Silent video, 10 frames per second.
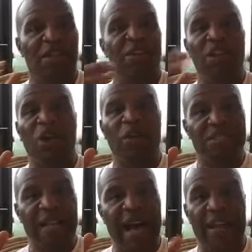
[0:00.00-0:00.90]
No, it's
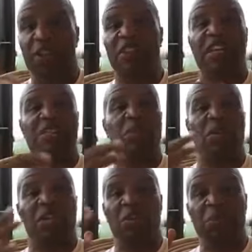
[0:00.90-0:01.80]
not. You think it's
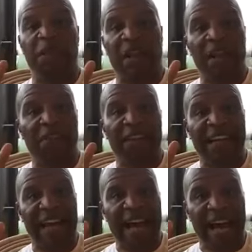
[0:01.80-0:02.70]
going to be in another
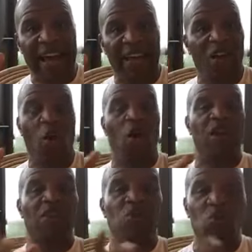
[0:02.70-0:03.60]
guy or
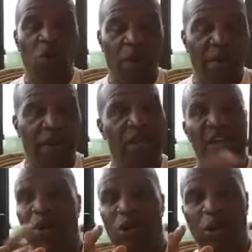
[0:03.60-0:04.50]
another woman.
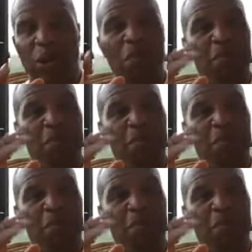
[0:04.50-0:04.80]
No, no, no.